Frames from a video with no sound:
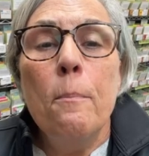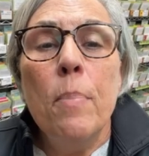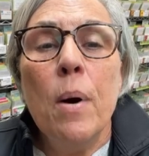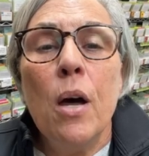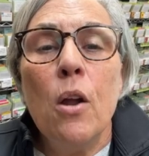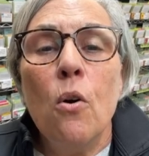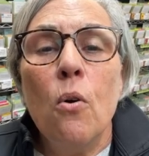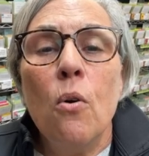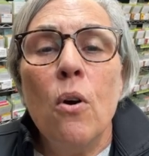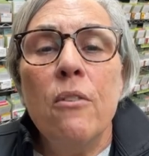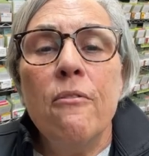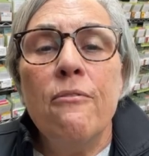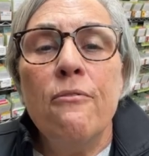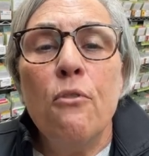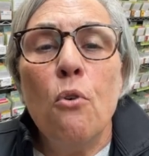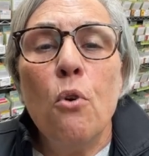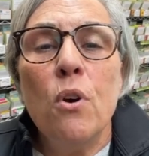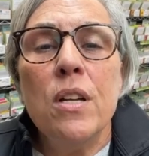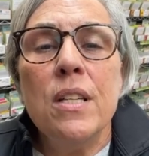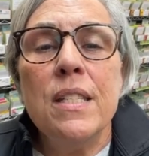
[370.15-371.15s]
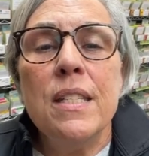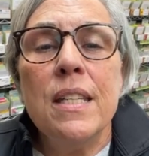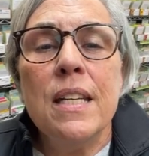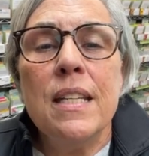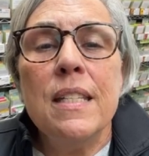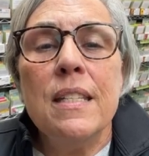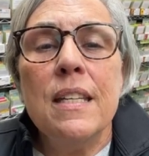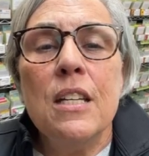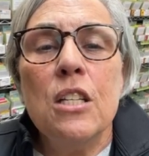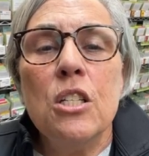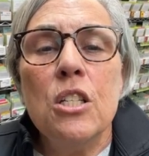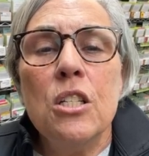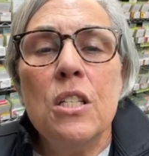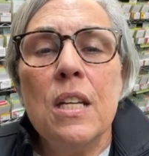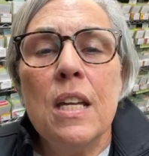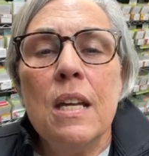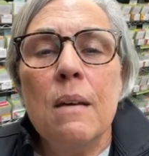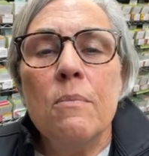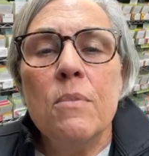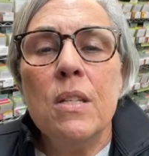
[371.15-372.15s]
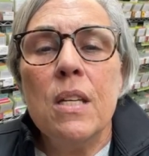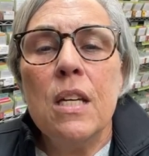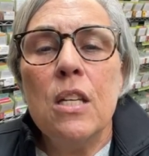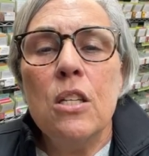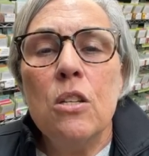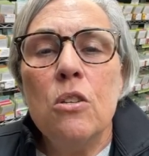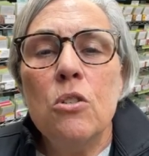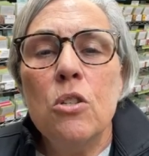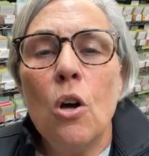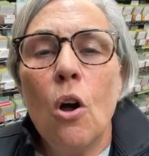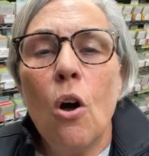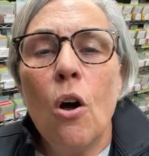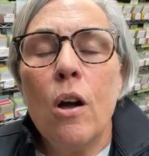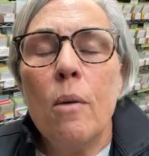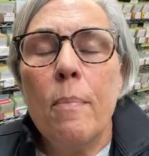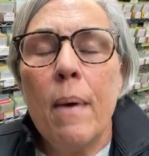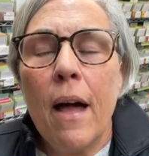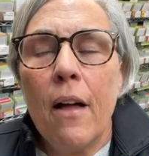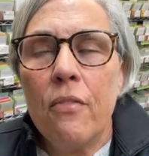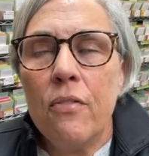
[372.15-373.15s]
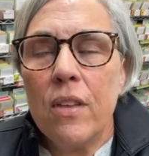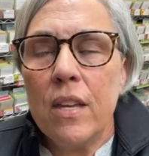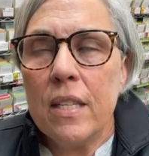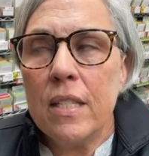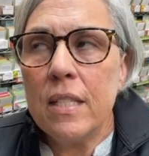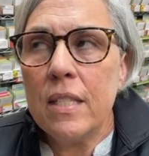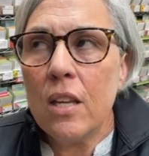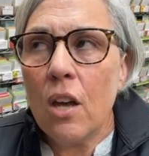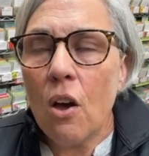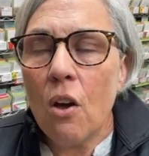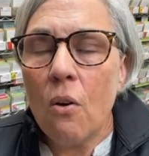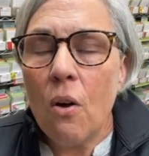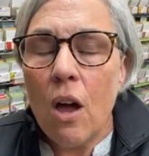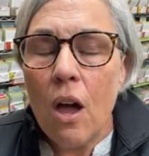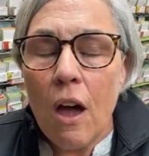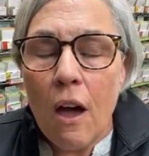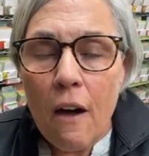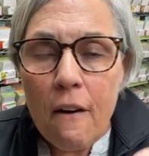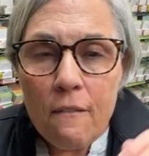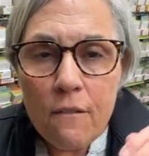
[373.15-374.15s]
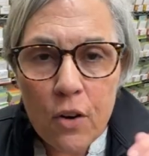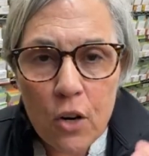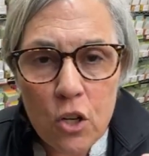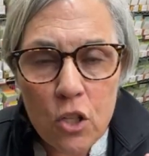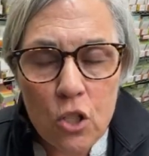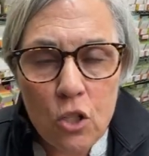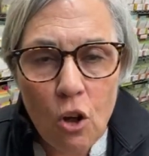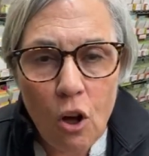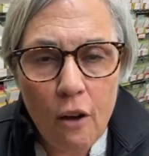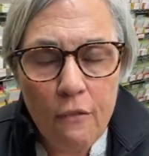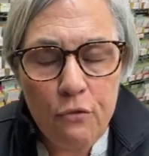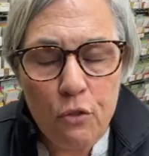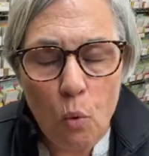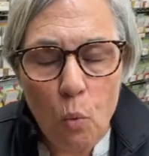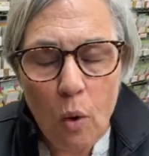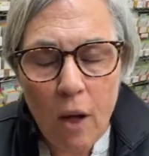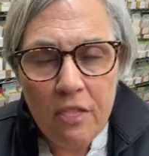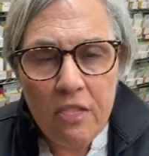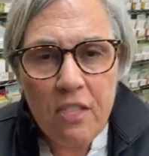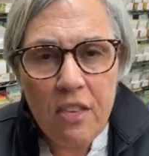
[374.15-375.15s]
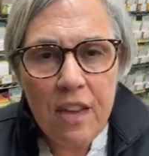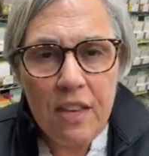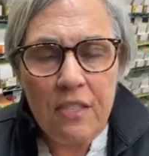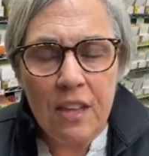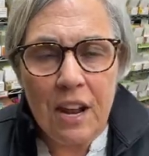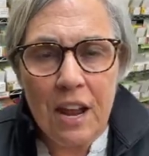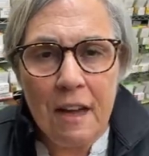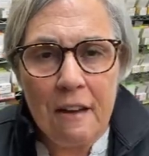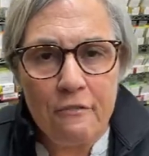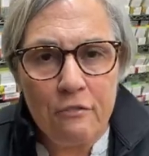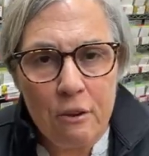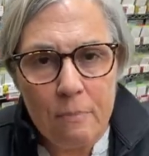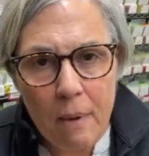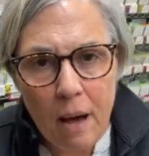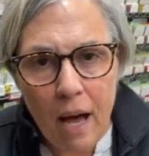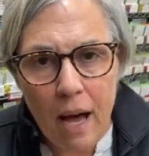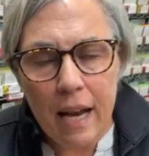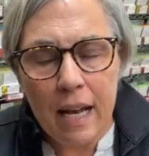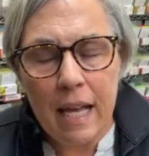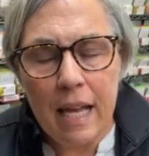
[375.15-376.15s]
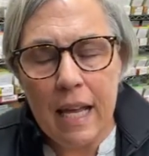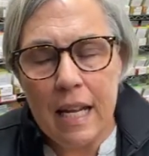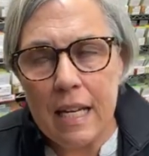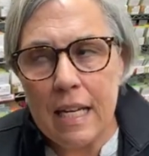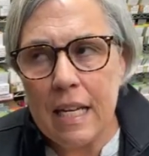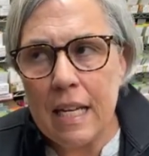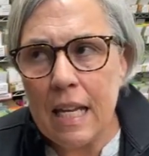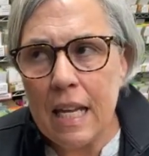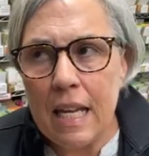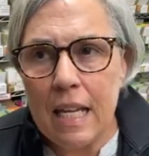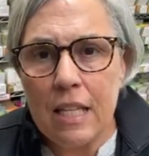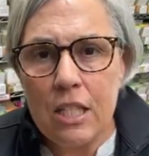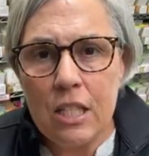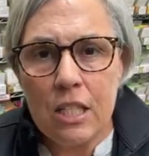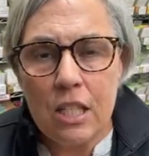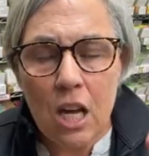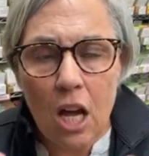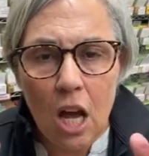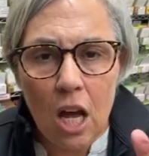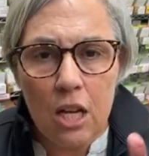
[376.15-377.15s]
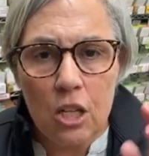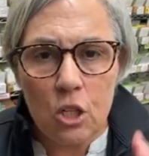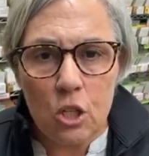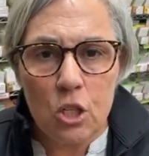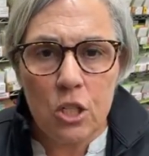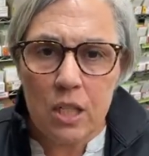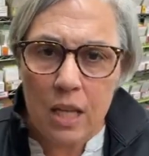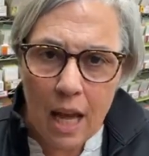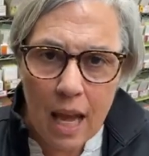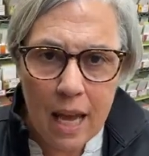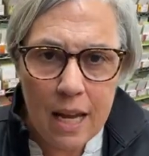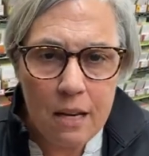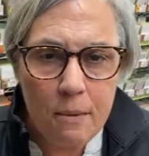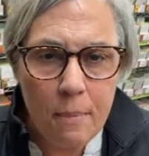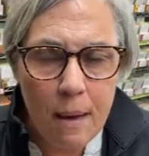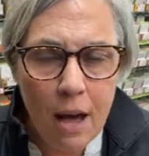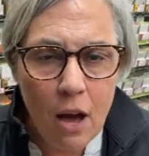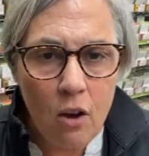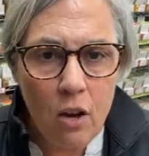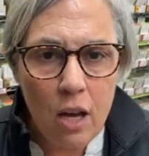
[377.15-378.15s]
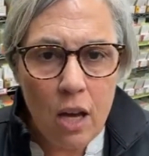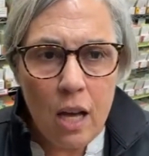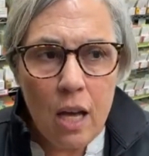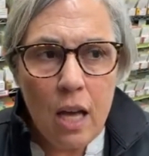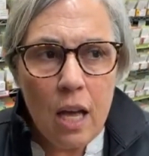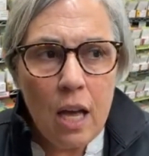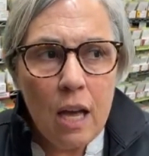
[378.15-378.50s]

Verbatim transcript: but on four to six inch stems. Can you talk about this? So, first off, the one thing that everybody needs to understand about